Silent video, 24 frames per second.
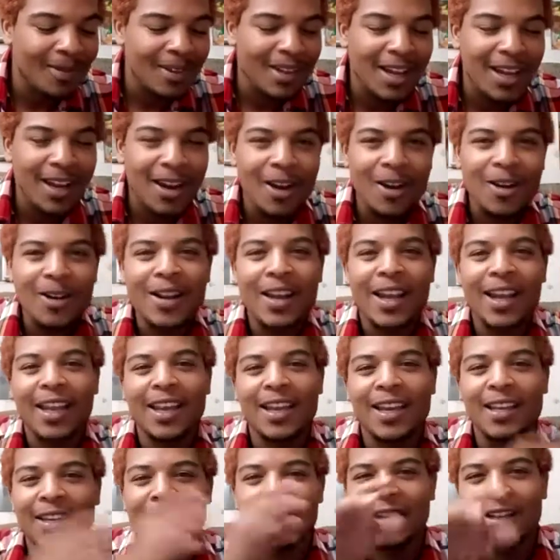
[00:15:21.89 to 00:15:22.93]
Alright,
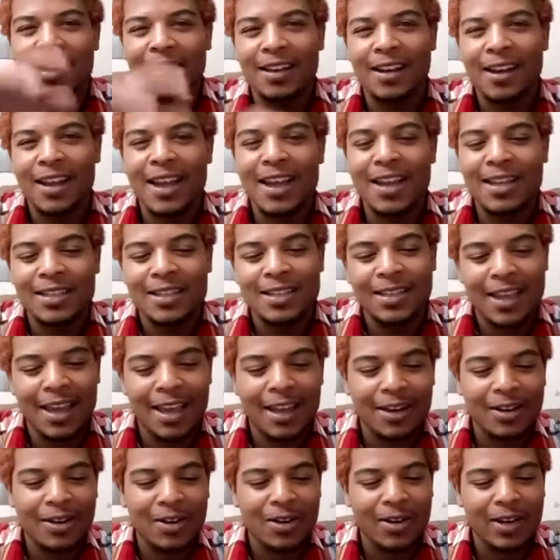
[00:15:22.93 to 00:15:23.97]
and then the last
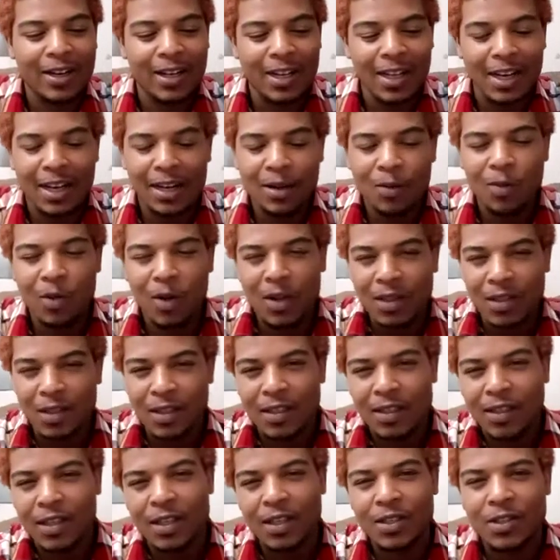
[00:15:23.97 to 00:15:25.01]
category that I wanted to
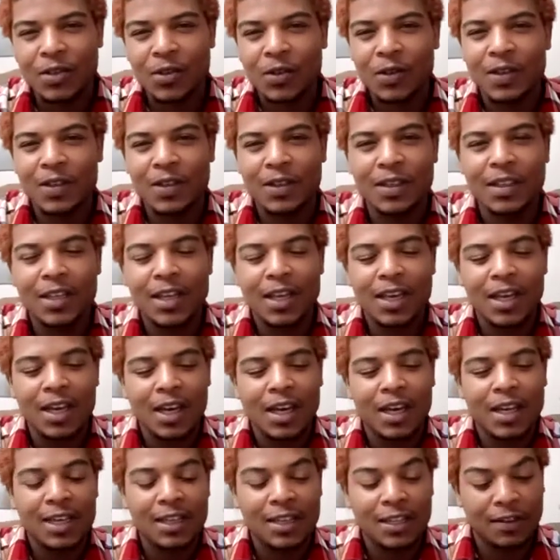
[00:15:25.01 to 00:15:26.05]
touch on
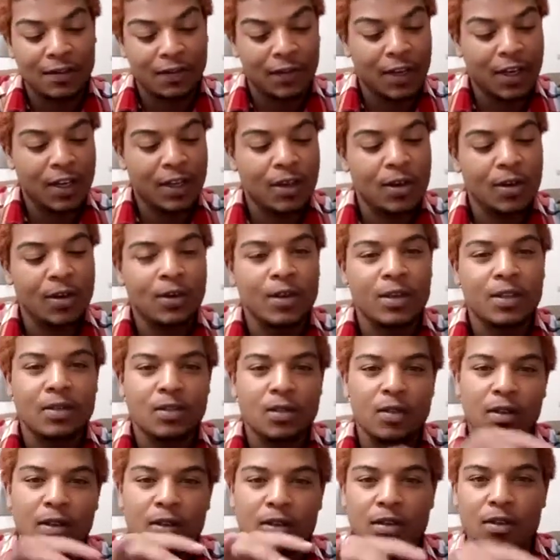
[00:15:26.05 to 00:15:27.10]
in this video is
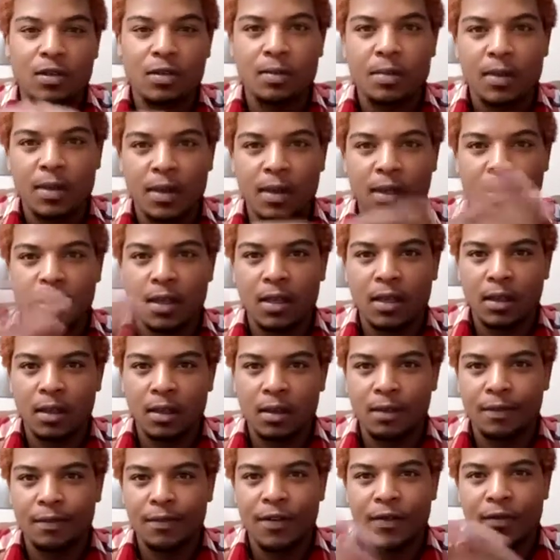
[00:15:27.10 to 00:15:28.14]
going to be,
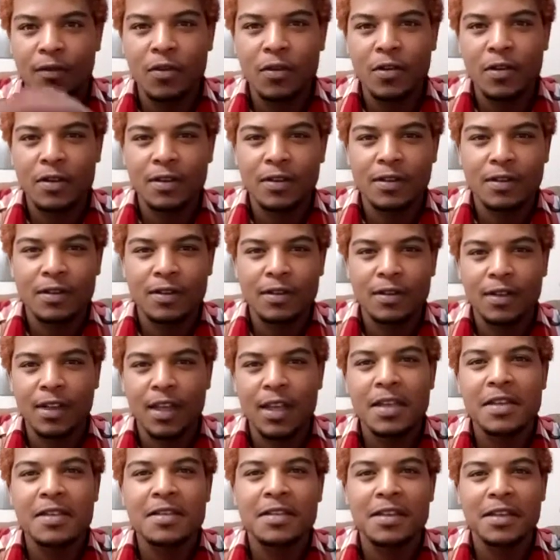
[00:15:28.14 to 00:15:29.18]
of course, the
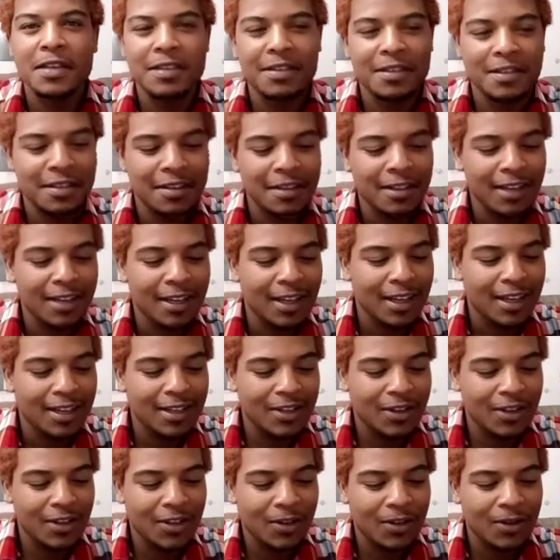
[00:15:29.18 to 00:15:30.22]
incense.
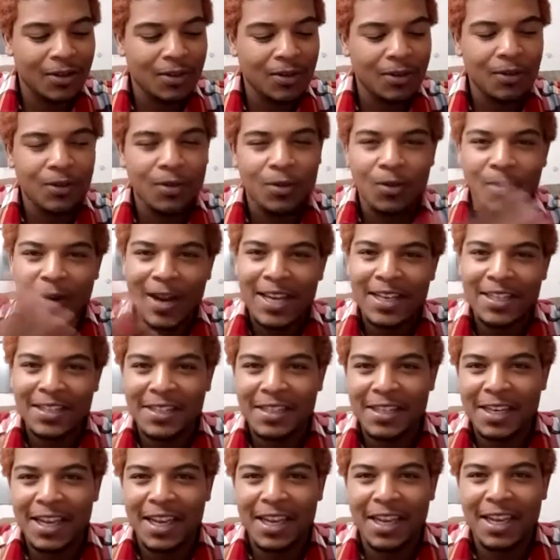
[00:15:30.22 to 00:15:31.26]
So white
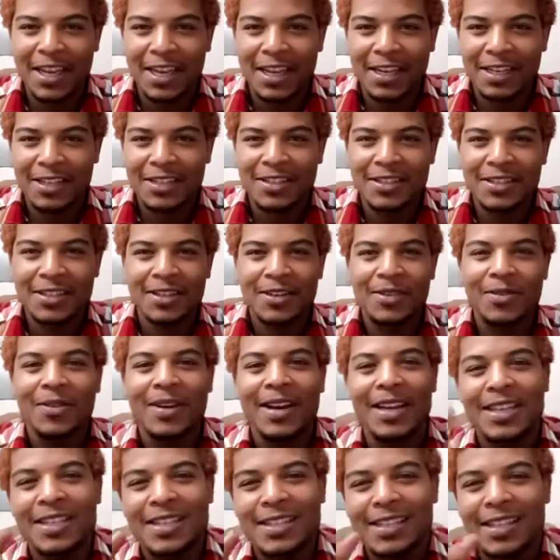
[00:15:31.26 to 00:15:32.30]
sage.
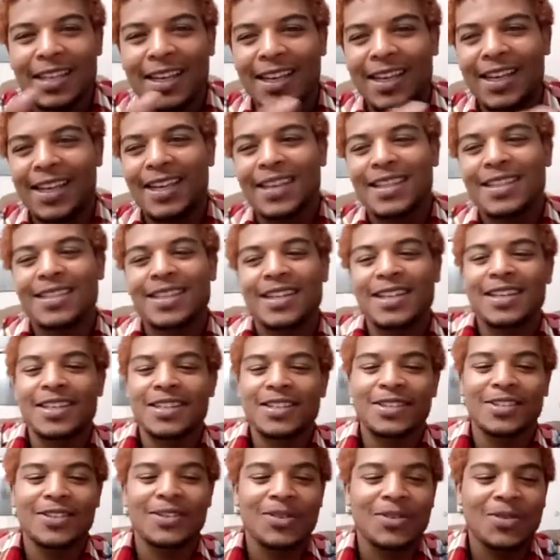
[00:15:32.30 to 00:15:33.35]
White sage
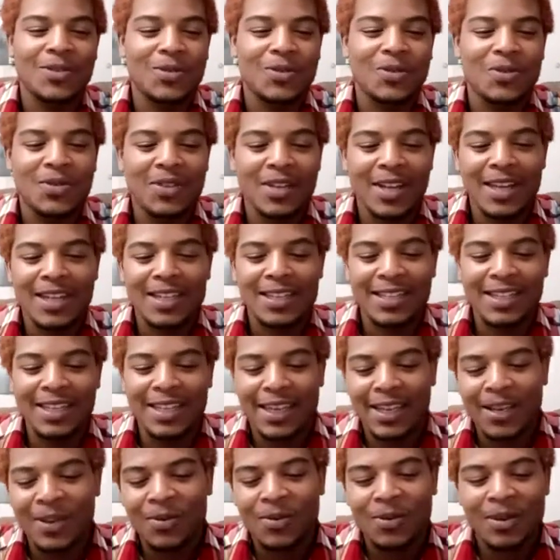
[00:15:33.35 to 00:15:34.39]
is used to
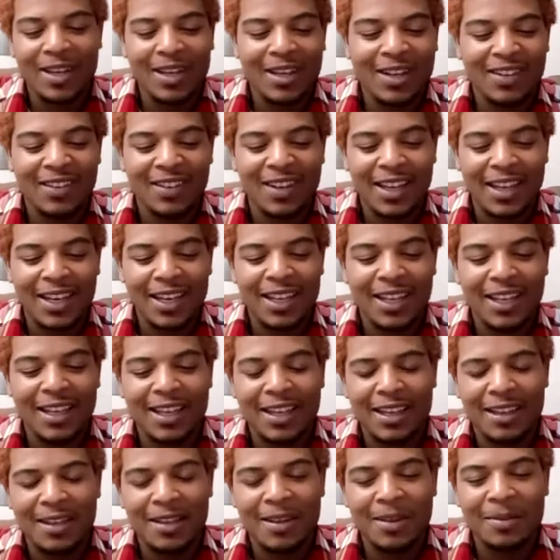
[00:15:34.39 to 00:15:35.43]
get rid of any of
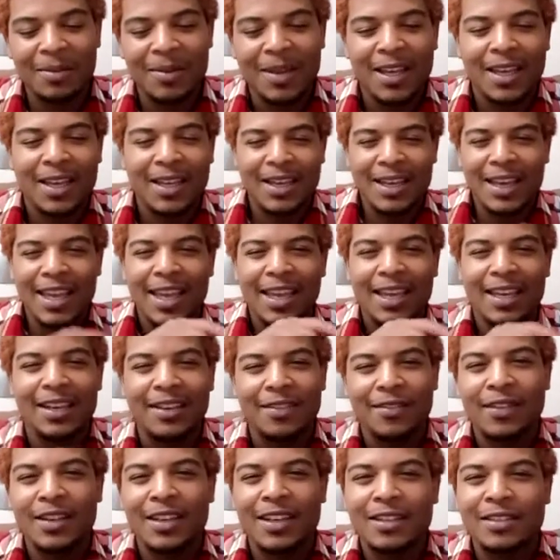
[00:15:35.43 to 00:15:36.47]
them negative
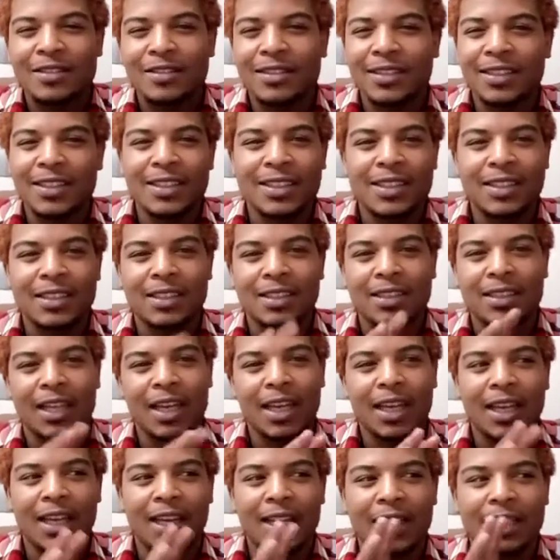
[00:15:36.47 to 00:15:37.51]
energies
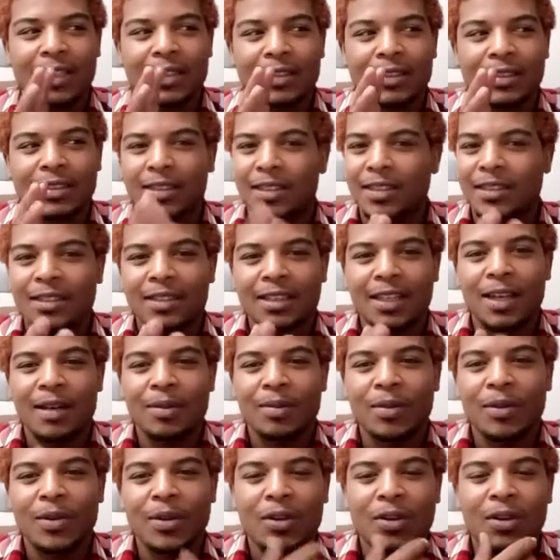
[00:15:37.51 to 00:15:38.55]
that does not
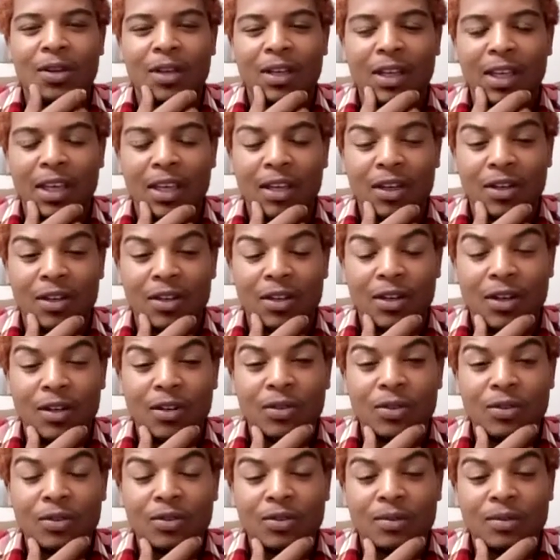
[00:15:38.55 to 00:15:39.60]
belong in your
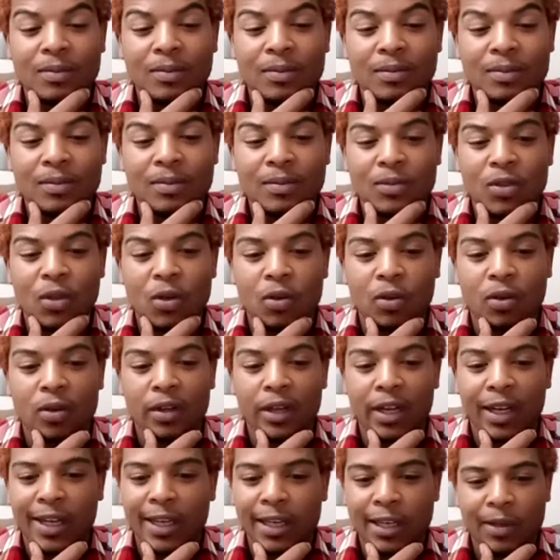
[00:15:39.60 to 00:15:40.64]
home or
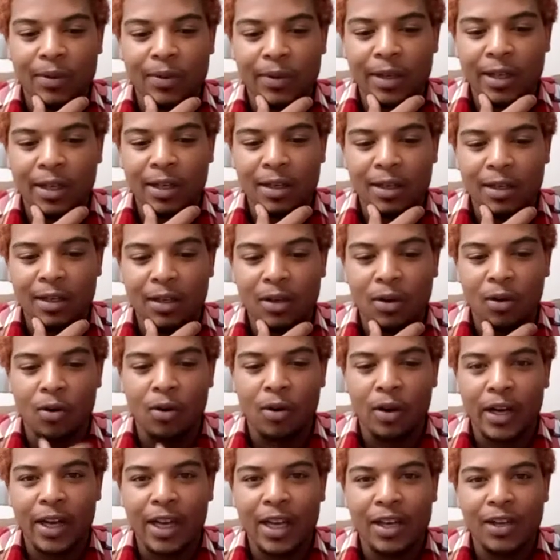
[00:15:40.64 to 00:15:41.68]
anywhere
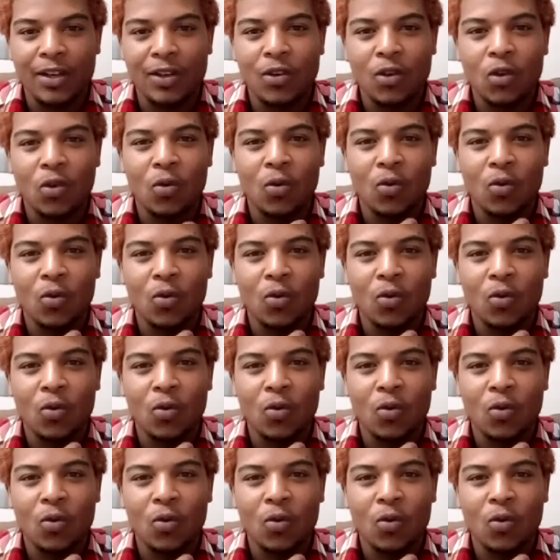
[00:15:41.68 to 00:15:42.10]
or in you.